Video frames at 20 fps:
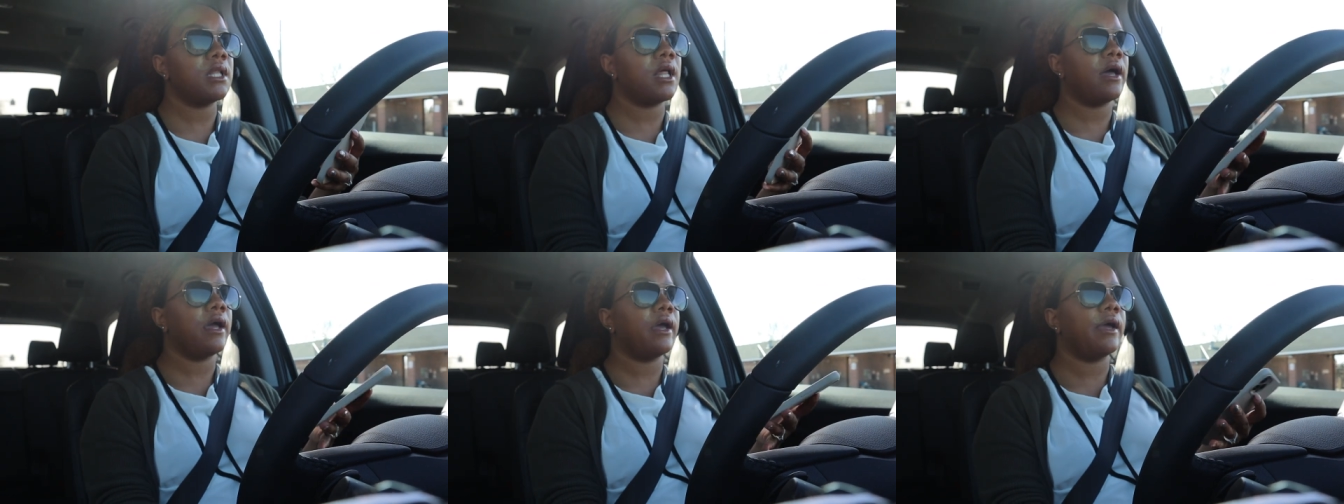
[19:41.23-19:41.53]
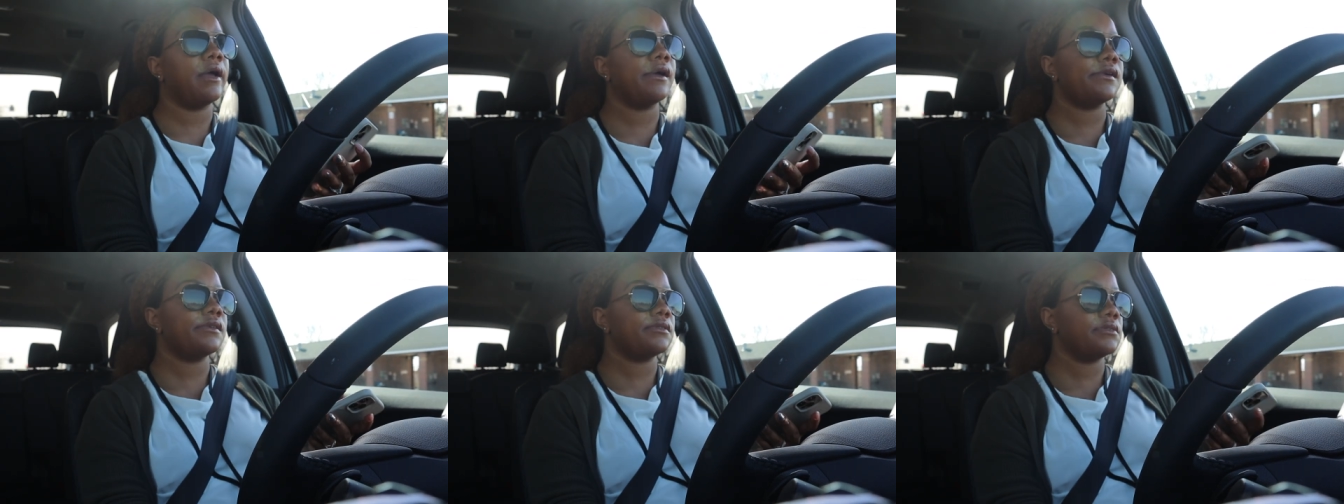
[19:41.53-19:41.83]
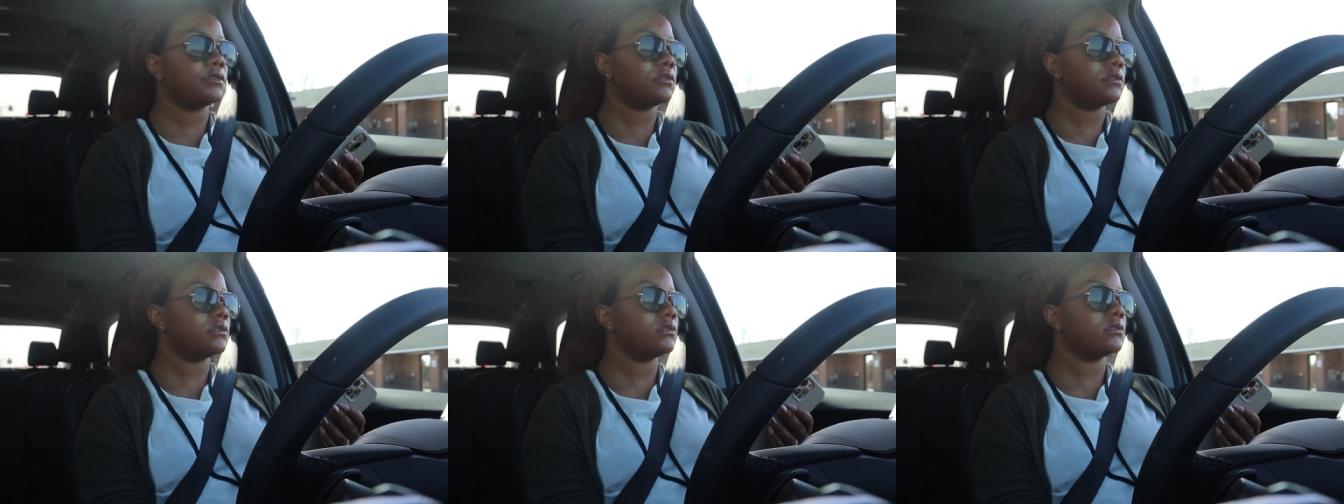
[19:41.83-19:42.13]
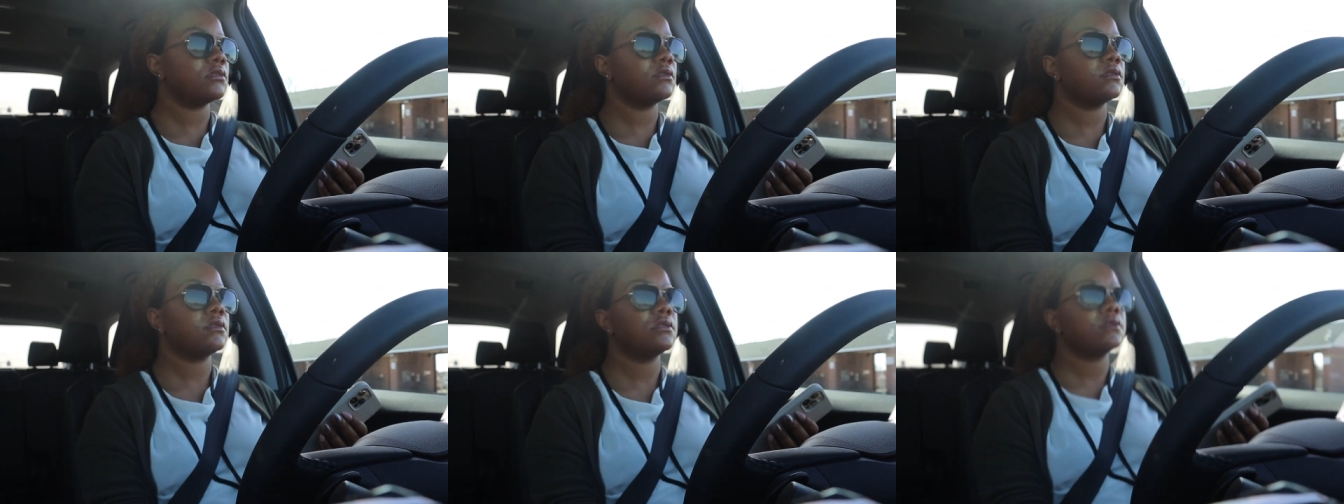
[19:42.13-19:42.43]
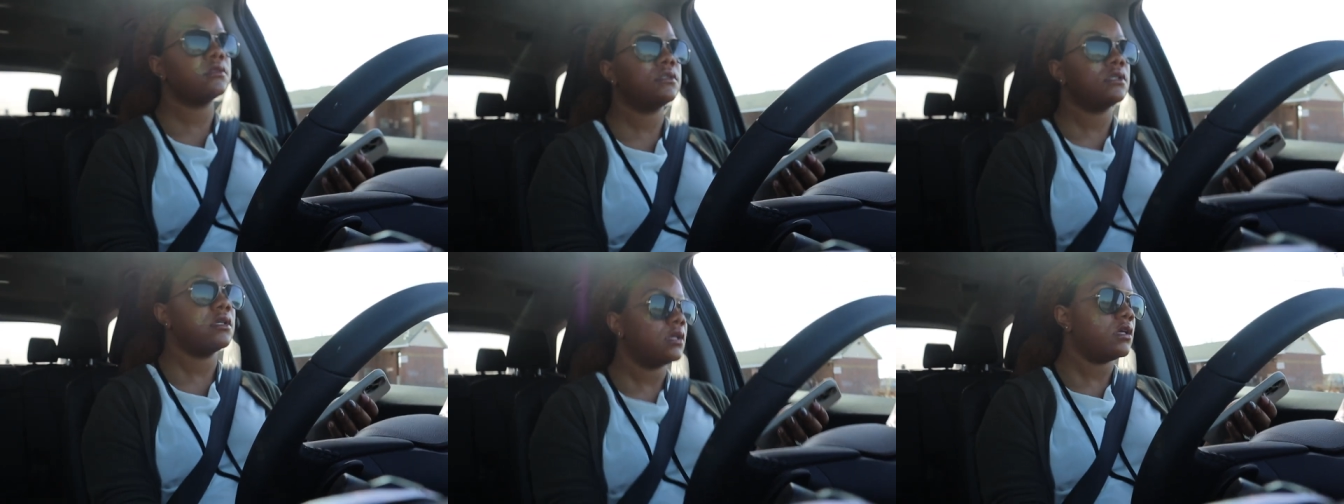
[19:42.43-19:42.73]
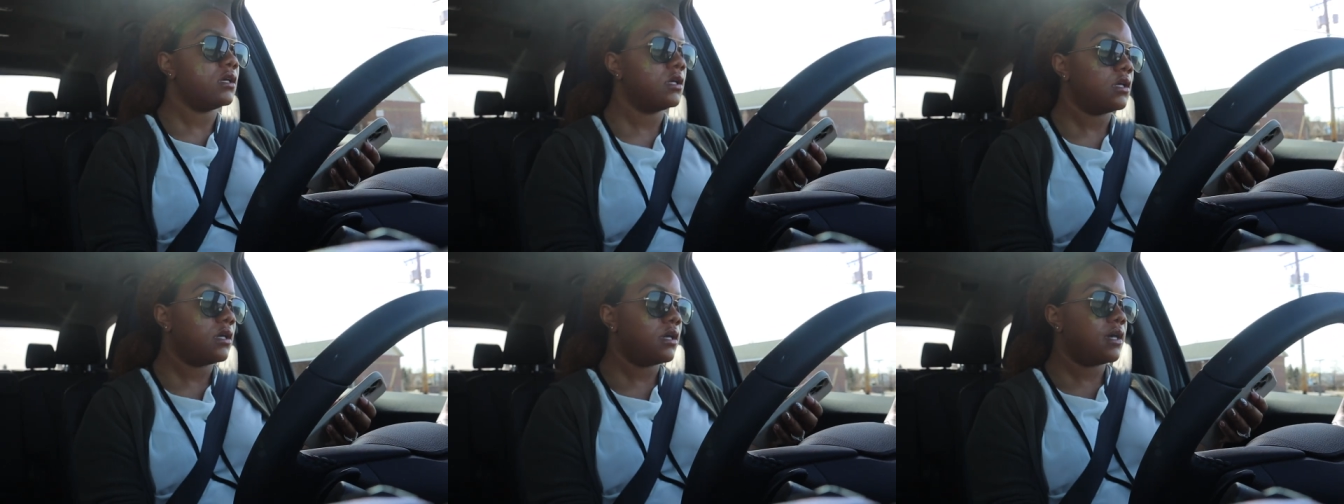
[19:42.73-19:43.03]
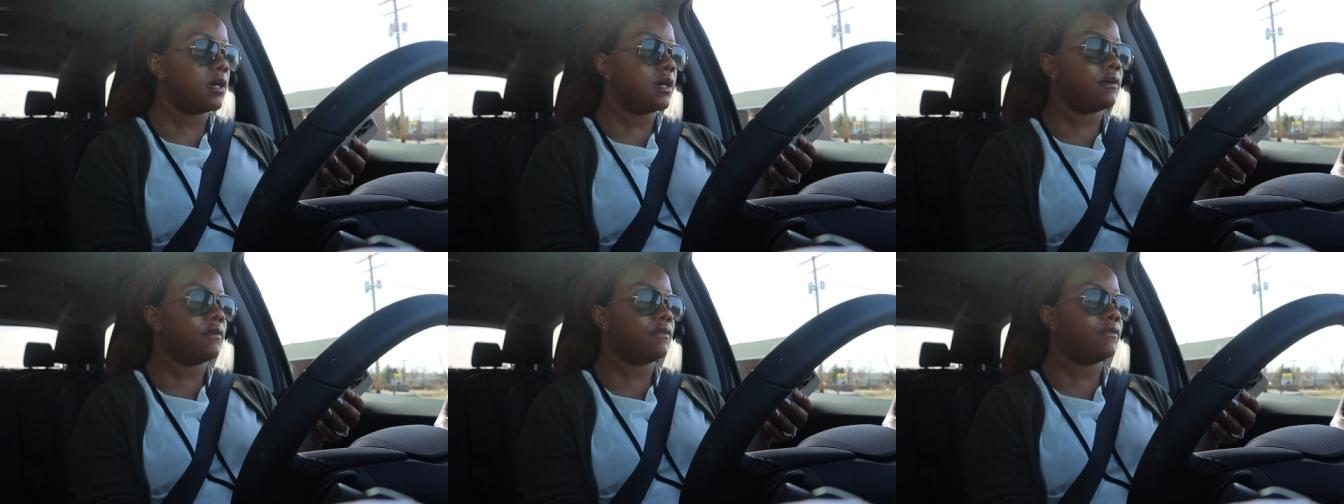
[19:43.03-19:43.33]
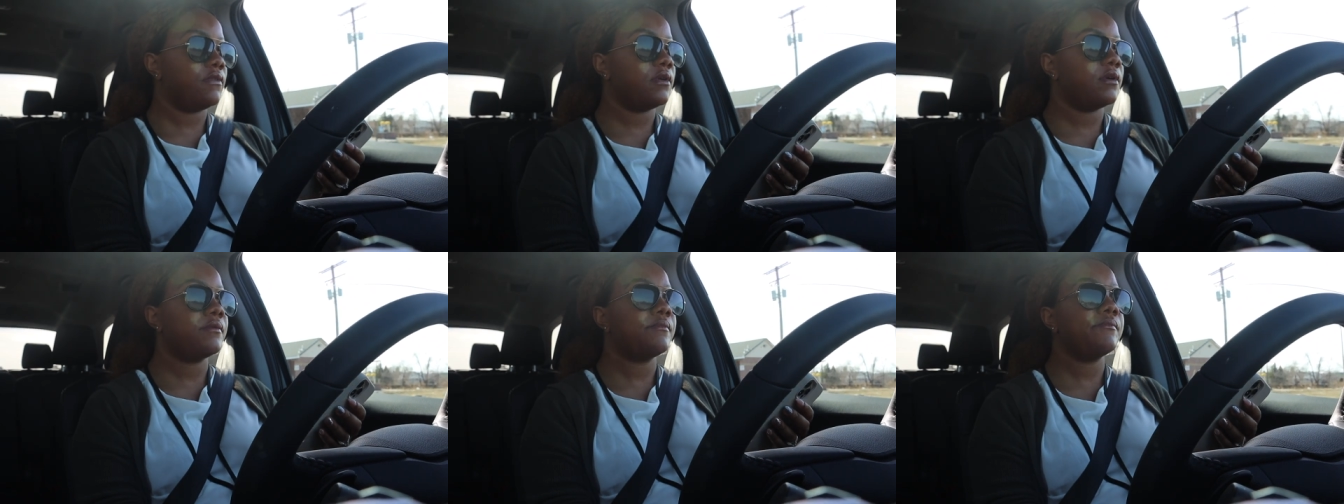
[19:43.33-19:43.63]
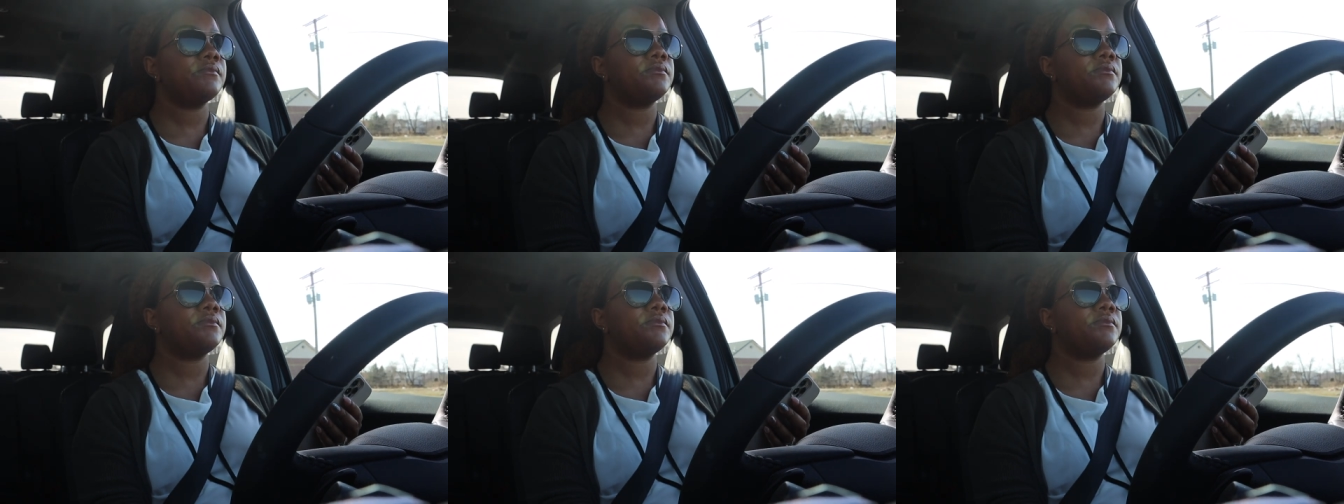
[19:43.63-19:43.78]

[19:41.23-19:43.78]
like, half a,